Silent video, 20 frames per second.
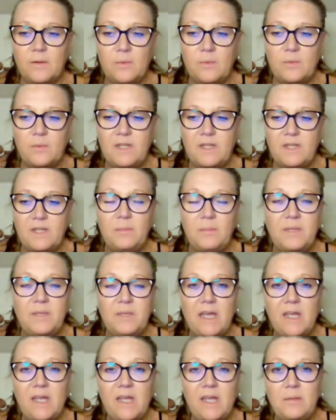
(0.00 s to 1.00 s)
Well, then it
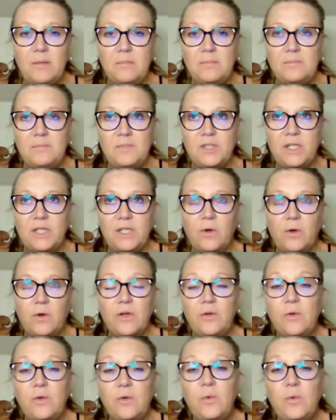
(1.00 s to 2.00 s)
became, she heard
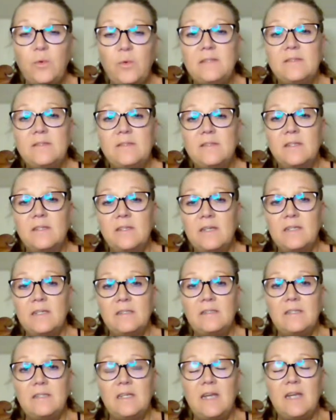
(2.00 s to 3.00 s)
a noise
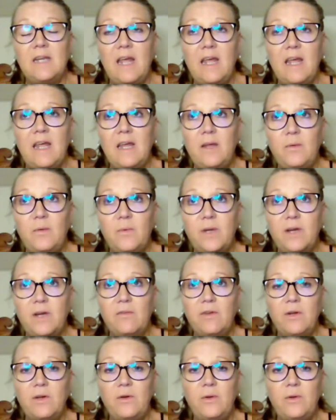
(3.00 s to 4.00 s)
and said, hey,
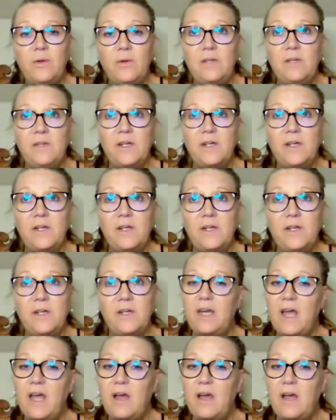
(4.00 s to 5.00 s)
whatever you're doing in there, cut
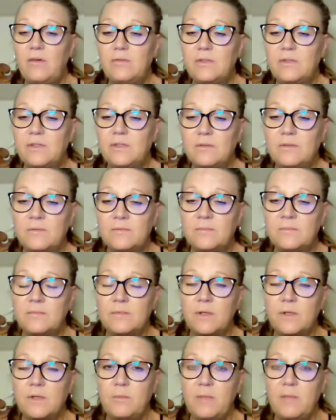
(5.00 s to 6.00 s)
it out.
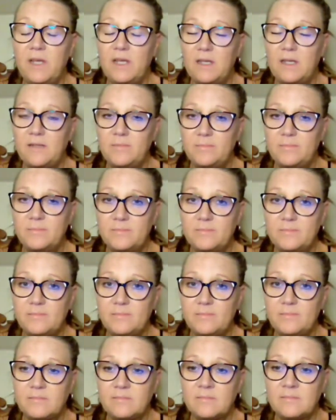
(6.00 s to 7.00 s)
Go to bed.
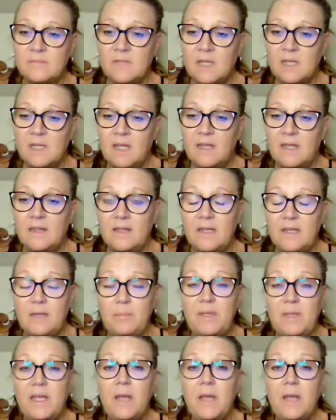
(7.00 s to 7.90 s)
Then it